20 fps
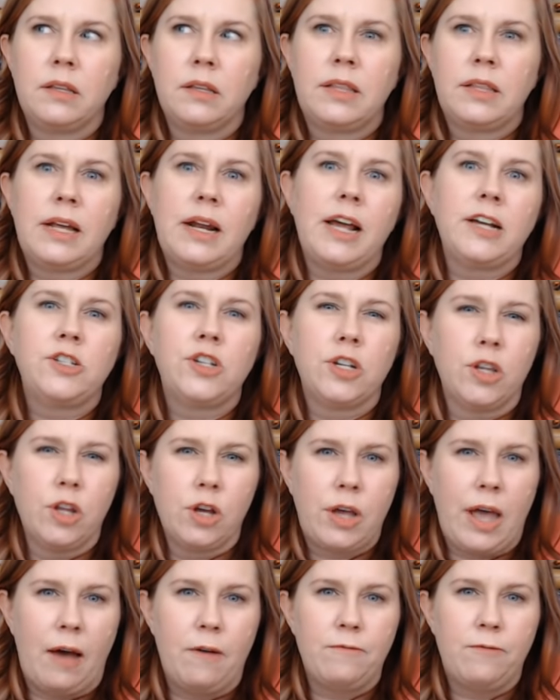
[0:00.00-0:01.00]
that I should
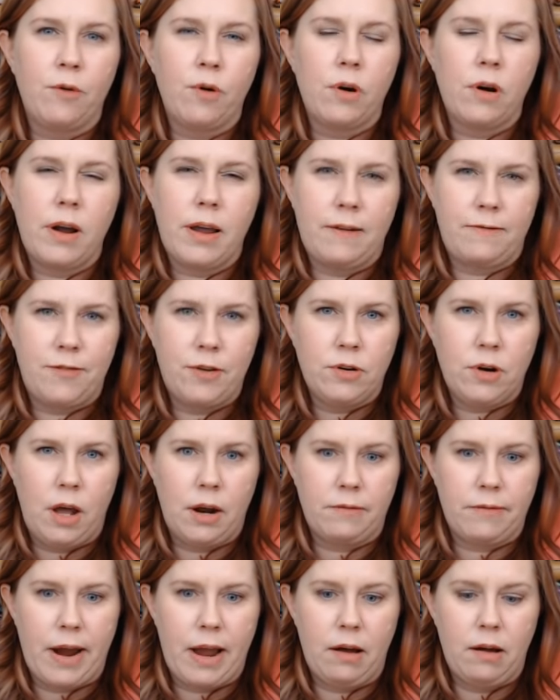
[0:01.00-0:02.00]
look out for if you're
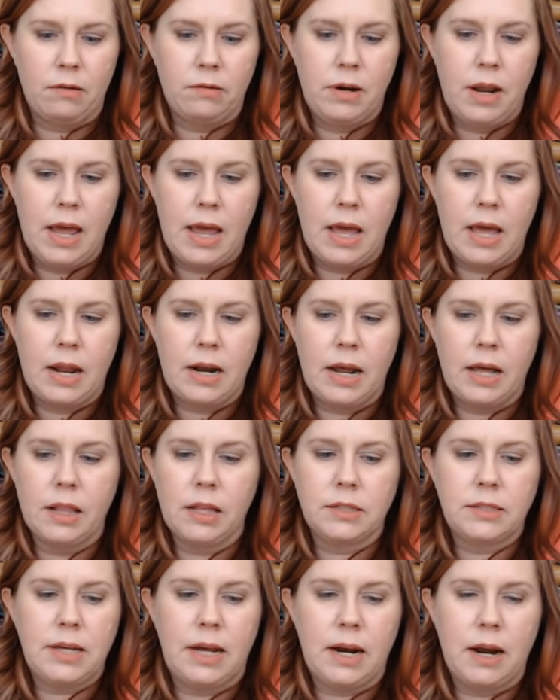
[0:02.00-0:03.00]
not around? And I
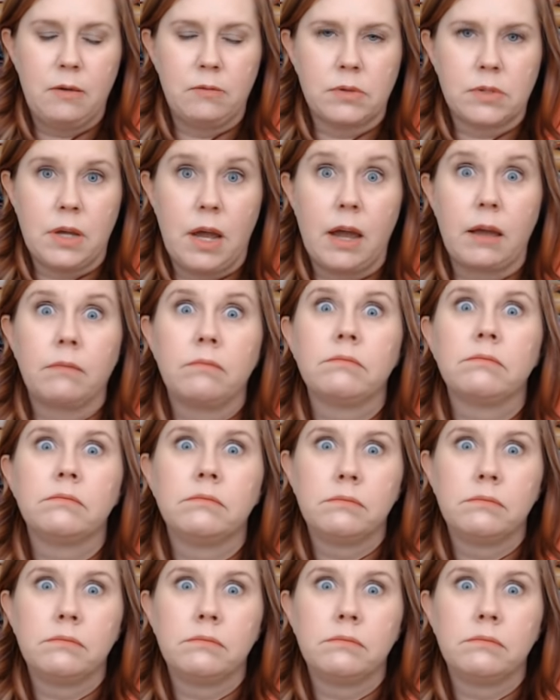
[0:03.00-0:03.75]
looked at it and was like,